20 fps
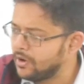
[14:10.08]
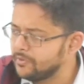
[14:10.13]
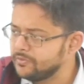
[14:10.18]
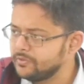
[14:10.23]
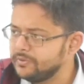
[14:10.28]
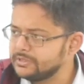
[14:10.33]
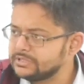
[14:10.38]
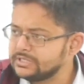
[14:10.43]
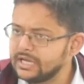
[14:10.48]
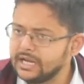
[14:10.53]
formed,
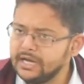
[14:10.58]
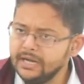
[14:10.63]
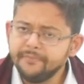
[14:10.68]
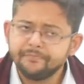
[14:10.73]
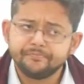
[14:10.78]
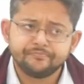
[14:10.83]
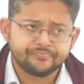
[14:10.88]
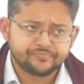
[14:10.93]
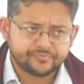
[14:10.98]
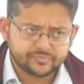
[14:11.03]
basically,
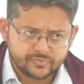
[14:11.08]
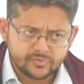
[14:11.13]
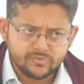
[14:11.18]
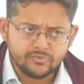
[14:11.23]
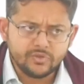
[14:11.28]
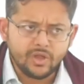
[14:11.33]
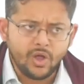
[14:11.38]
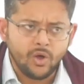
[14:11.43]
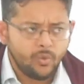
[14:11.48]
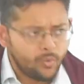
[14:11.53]

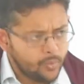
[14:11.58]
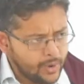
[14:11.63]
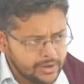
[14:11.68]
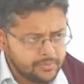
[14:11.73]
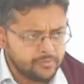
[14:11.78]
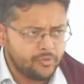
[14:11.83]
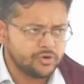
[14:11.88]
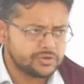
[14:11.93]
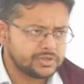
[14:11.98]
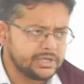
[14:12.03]
one
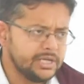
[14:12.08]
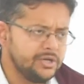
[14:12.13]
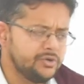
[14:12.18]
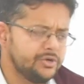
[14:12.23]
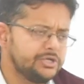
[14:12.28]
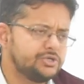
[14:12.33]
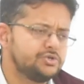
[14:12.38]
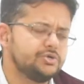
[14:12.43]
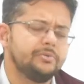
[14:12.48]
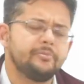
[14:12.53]
more thing you
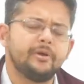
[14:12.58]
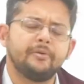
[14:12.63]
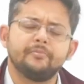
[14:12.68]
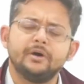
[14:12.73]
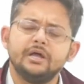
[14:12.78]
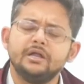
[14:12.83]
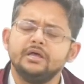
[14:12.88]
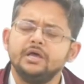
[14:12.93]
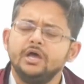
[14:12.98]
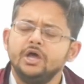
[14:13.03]
need to
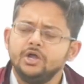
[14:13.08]
remember,